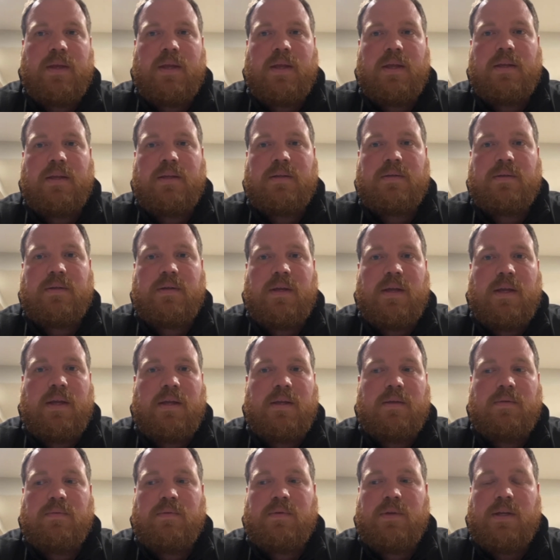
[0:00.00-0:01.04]
He's
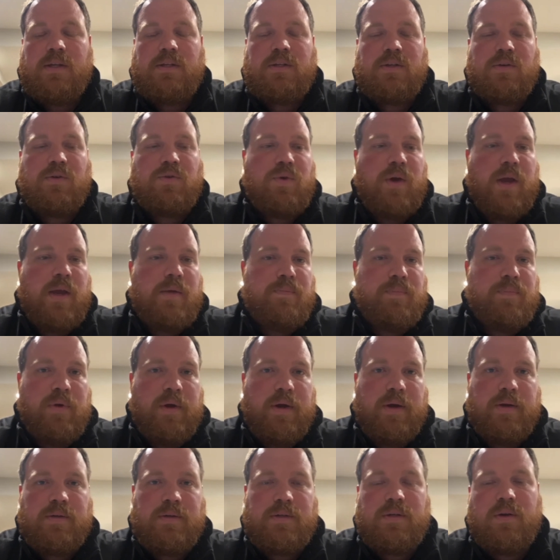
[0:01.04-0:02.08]
a great
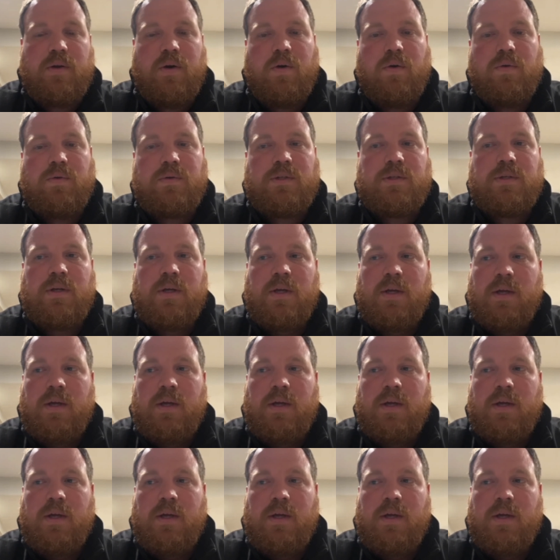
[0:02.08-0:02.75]
players coach.